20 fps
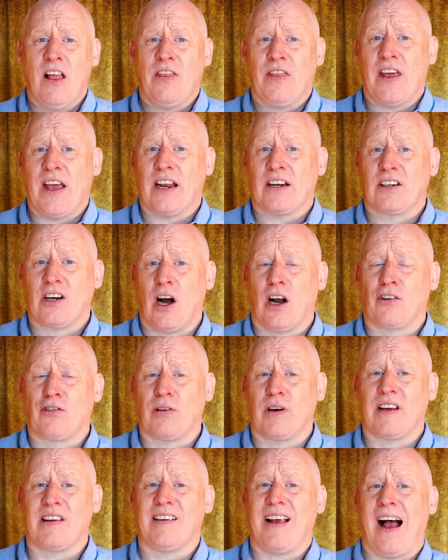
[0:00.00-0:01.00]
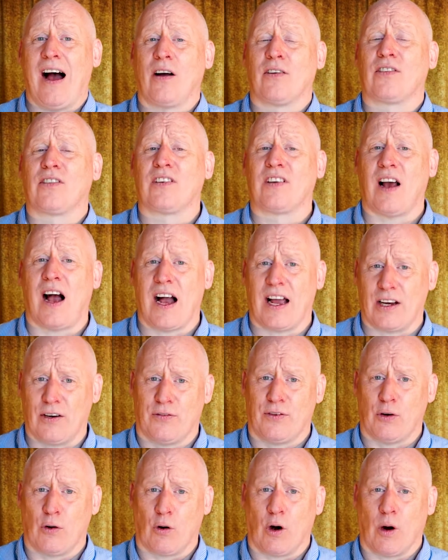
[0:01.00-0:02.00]
than countries outside
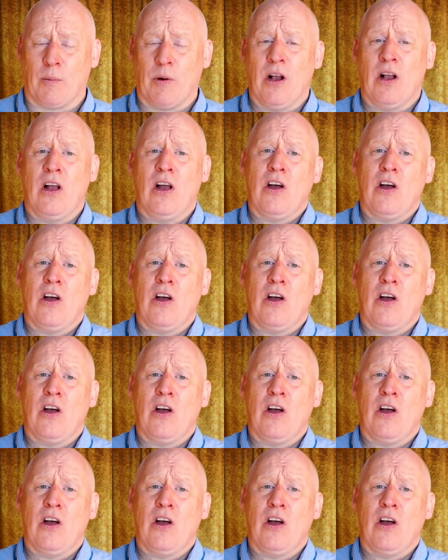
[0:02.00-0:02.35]
of Europe.